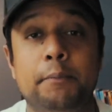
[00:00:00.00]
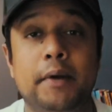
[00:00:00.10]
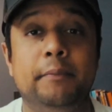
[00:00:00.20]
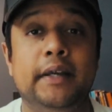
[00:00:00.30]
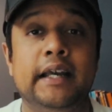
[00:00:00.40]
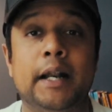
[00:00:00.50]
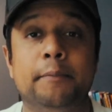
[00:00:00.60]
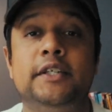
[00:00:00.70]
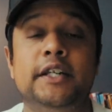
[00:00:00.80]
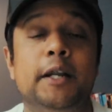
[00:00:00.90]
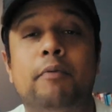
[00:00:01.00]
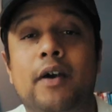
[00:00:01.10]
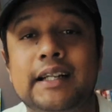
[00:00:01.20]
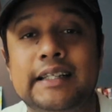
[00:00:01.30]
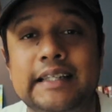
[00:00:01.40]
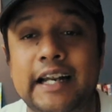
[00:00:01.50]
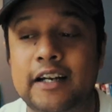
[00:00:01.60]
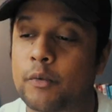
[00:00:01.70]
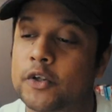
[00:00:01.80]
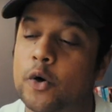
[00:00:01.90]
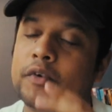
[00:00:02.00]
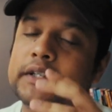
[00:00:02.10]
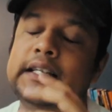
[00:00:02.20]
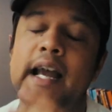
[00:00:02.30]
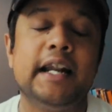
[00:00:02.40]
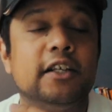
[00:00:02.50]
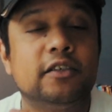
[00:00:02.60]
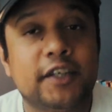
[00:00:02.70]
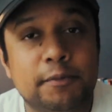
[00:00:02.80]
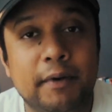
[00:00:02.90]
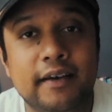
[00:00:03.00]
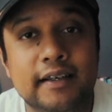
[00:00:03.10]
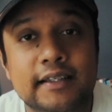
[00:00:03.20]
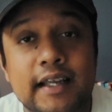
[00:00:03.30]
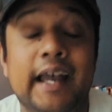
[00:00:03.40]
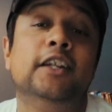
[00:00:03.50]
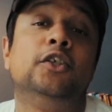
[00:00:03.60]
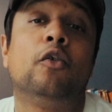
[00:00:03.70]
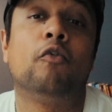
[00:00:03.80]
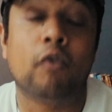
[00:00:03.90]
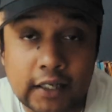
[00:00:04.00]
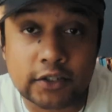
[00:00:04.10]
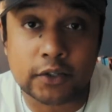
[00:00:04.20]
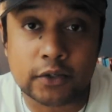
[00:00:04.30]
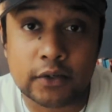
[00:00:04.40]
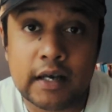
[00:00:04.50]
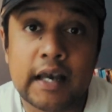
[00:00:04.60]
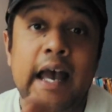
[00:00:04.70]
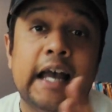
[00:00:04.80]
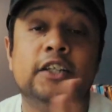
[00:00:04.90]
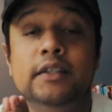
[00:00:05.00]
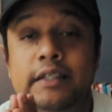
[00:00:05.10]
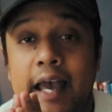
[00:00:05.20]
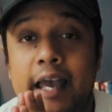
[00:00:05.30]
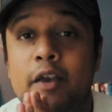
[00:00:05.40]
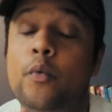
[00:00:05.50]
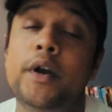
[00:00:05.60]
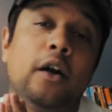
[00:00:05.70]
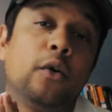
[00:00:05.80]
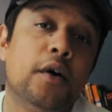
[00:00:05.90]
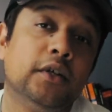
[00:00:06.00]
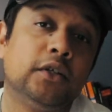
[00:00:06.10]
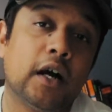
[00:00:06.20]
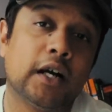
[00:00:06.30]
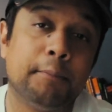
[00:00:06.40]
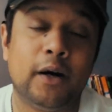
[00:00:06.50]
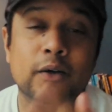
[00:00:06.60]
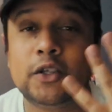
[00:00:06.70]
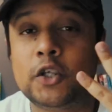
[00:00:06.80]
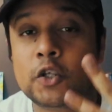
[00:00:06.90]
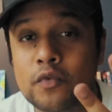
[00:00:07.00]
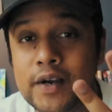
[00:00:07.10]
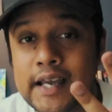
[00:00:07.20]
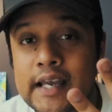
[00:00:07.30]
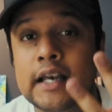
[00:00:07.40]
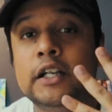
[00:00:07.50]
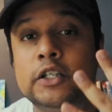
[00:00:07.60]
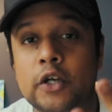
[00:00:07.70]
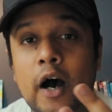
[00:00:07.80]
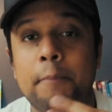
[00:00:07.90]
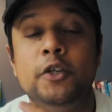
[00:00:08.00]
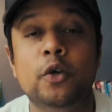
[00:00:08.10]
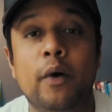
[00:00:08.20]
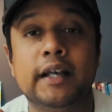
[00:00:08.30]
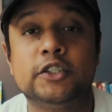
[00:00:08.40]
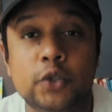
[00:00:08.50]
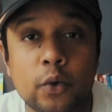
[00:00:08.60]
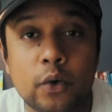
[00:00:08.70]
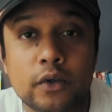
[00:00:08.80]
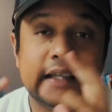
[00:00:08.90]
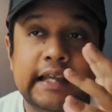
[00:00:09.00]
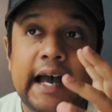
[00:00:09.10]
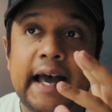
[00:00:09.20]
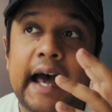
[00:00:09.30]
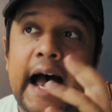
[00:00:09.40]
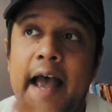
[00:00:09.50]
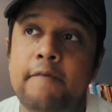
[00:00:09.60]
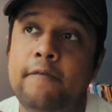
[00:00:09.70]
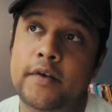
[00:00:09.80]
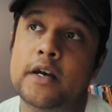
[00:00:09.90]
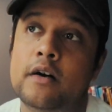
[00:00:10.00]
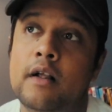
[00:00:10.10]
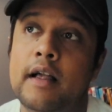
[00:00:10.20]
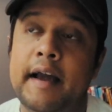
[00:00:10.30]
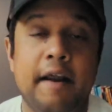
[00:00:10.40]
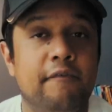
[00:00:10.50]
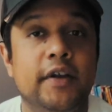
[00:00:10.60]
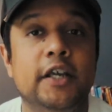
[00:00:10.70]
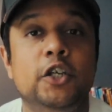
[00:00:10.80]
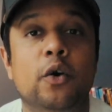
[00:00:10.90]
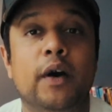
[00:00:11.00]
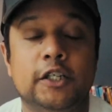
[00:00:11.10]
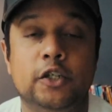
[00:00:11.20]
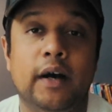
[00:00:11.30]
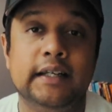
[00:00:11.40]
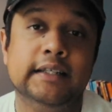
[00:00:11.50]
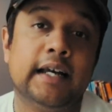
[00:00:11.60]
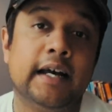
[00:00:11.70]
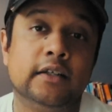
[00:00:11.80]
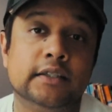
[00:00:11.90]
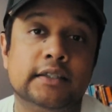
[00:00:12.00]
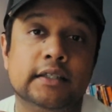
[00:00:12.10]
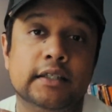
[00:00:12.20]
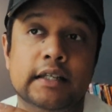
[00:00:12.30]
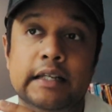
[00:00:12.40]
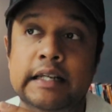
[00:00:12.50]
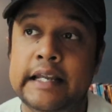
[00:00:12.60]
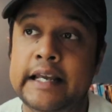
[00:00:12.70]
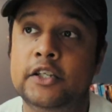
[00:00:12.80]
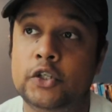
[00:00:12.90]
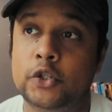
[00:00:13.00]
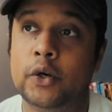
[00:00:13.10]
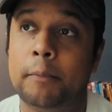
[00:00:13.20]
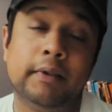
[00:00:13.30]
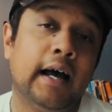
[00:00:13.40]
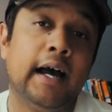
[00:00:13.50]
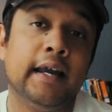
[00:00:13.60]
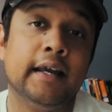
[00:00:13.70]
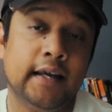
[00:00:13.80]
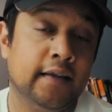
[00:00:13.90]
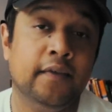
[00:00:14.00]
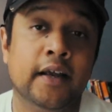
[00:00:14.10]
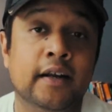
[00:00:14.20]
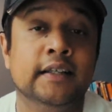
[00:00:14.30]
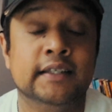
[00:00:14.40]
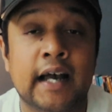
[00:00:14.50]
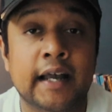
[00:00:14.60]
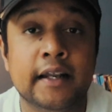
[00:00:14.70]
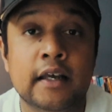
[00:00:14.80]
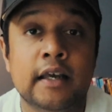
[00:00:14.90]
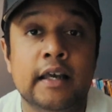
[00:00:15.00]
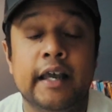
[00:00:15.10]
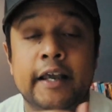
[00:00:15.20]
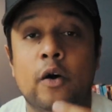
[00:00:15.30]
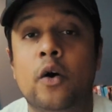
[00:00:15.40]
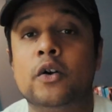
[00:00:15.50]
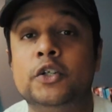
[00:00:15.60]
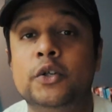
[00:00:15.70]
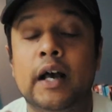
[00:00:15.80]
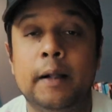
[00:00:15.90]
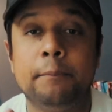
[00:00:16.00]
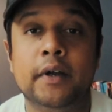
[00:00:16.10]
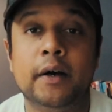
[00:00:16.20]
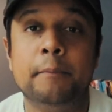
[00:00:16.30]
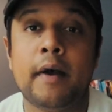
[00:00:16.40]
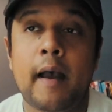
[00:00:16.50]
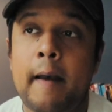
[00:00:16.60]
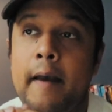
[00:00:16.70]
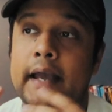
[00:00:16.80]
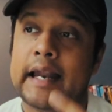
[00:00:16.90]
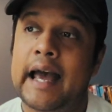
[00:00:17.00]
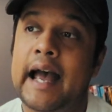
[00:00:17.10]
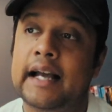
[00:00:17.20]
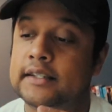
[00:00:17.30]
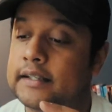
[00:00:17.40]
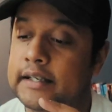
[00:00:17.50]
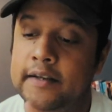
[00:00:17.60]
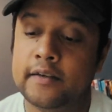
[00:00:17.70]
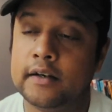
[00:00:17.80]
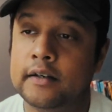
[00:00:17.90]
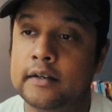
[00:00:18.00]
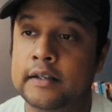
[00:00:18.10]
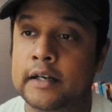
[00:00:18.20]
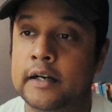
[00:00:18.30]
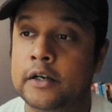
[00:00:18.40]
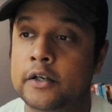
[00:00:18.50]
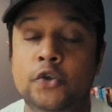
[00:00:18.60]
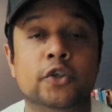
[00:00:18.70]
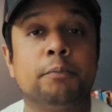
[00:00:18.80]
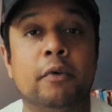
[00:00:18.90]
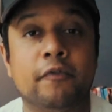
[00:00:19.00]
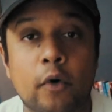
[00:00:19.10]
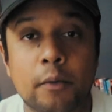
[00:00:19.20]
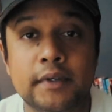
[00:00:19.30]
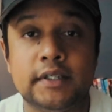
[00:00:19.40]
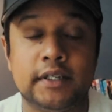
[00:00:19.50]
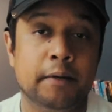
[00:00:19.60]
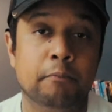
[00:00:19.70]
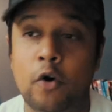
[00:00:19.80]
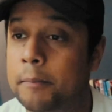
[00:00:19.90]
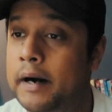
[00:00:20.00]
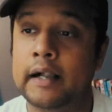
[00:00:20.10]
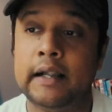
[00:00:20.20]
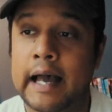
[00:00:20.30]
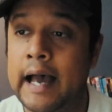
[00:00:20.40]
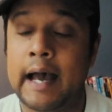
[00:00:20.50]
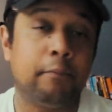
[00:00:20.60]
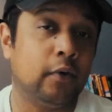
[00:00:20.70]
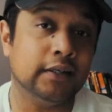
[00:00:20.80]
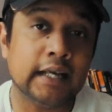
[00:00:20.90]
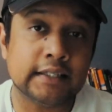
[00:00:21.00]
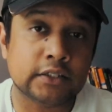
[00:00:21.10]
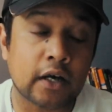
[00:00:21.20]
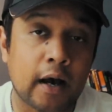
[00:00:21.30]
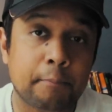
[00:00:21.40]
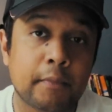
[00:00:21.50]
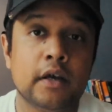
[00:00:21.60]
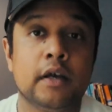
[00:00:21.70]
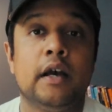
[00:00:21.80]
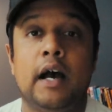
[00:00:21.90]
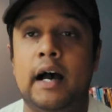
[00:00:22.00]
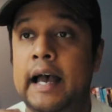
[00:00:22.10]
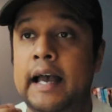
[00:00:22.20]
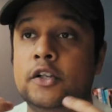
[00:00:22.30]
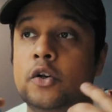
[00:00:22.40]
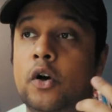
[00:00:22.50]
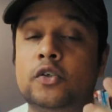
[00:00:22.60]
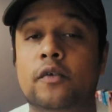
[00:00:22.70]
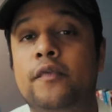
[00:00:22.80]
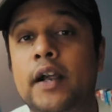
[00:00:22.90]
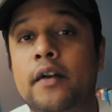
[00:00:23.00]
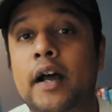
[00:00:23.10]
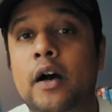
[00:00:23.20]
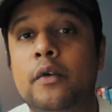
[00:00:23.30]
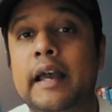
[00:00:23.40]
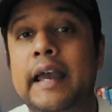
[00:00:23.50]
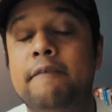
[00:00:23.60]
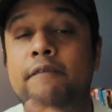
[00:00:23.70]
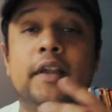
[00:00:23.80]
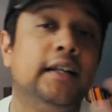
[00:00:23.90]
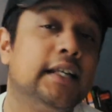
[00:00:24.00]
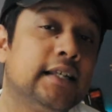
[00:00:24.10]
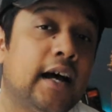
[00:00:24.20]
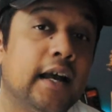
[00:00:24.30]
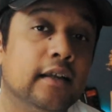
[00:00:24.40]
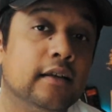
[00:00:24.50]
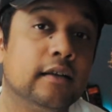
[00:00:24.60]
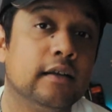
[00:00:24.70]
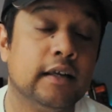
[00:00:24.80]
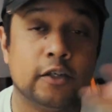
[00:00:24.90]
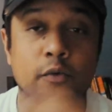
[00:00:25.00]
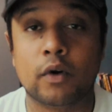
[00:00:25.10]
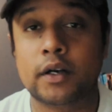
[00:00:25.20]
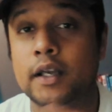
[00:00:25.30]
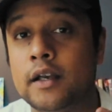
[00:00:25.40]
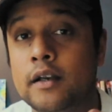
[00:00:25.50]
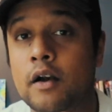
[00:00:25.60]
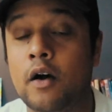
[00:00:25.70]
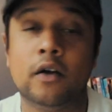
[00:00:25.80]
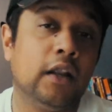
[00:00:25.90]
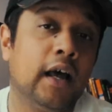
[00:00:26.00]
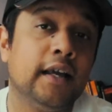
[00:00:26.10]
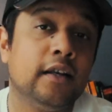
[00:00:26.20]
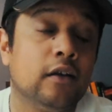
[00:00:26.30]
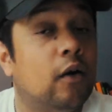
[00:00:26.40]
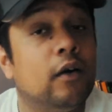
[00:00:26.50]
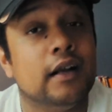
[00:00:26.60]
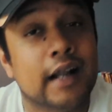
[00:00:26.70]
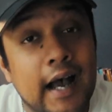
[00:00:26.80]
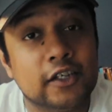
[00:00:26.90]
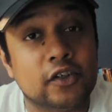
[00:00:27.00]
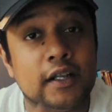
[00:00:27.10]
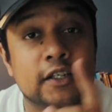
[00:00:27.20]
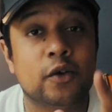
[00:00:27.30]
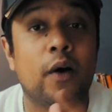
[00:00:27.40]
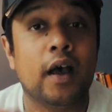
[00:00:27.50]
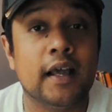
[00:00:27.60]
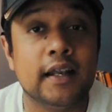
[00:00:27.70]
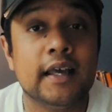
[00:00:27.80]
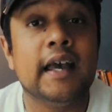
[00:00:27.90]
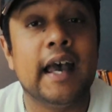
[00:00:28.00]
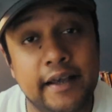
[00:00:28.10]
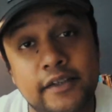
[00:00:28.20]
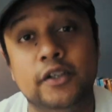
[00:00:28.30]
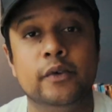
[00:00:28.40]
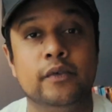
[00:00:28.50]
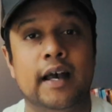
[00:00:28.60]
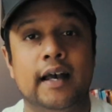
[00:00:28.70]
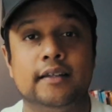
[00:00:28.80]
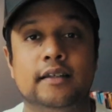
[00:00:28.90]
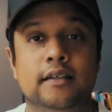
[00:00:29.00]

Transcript: Fahim MD and I'm a senior product designer with over 10 years of experience in Toronto. And today we are going to talk about three top UX tools that I feel every UX UI designers needs to apply in their design in order to help them enhance either their user performance in mobile, app, or desktop, and to also figure out if the design is working online or not. So let's go ahead and see that.